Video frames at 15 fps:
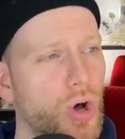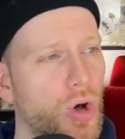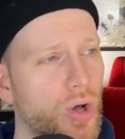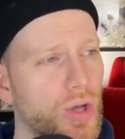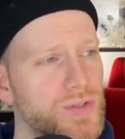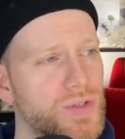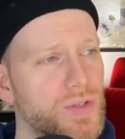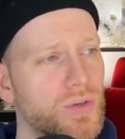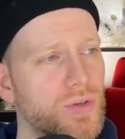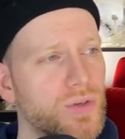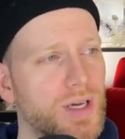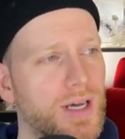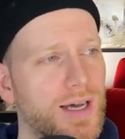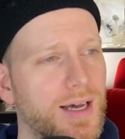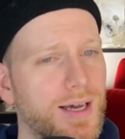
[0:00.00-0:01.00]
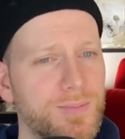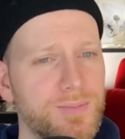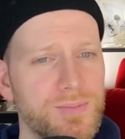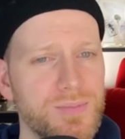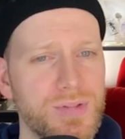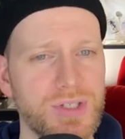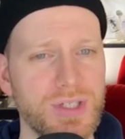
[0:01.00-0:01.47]
Also,
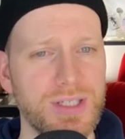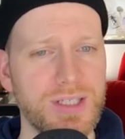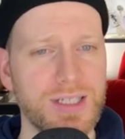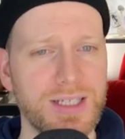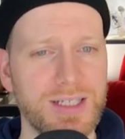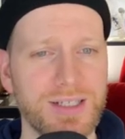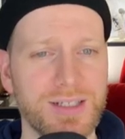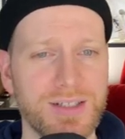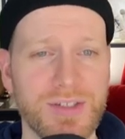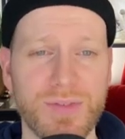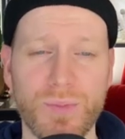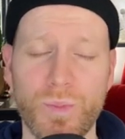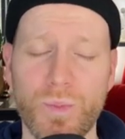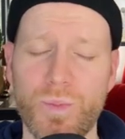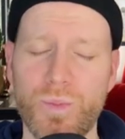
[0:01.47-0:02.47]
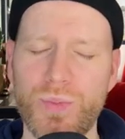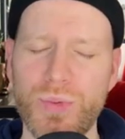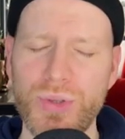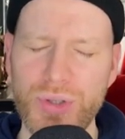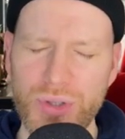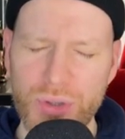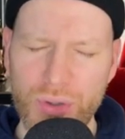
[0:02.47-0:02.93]
um, she did this
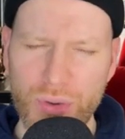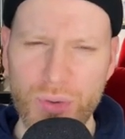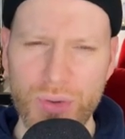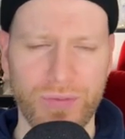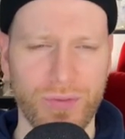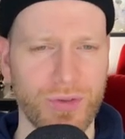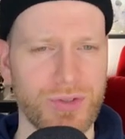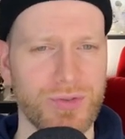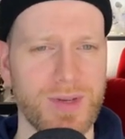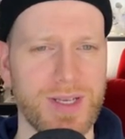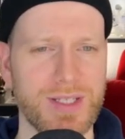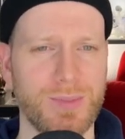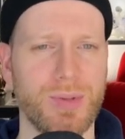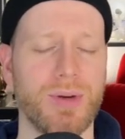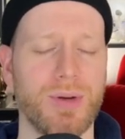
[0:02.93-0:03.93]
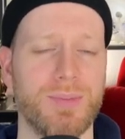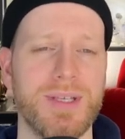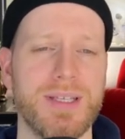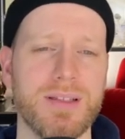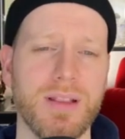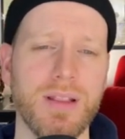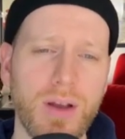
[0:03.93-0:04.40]
beautiful Jurassic Park
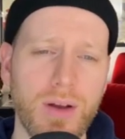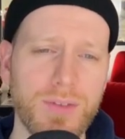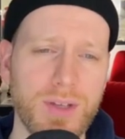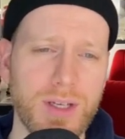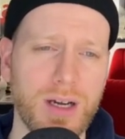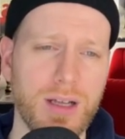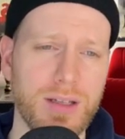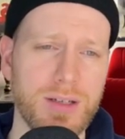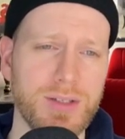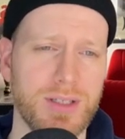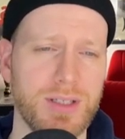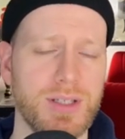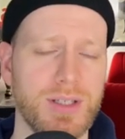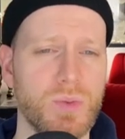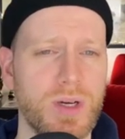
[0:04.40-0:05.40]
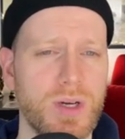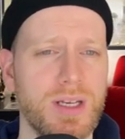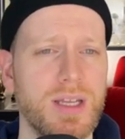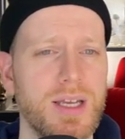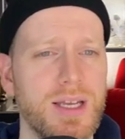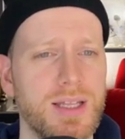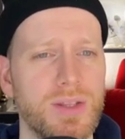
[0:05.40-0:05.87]
piece. Love the colors in this one.